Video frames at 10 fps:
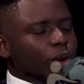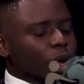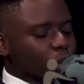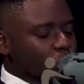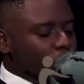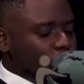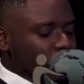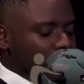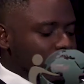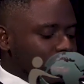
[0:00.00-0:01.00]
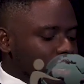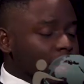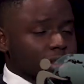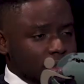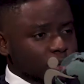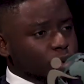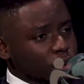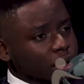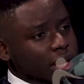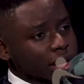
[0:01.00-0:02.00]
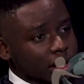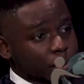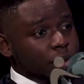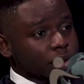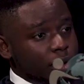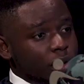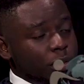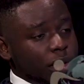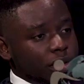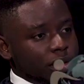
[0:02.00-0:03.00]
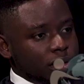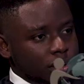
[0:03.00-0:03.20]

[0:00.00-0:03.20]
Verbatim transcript: Uh, what really, and this was under an APC government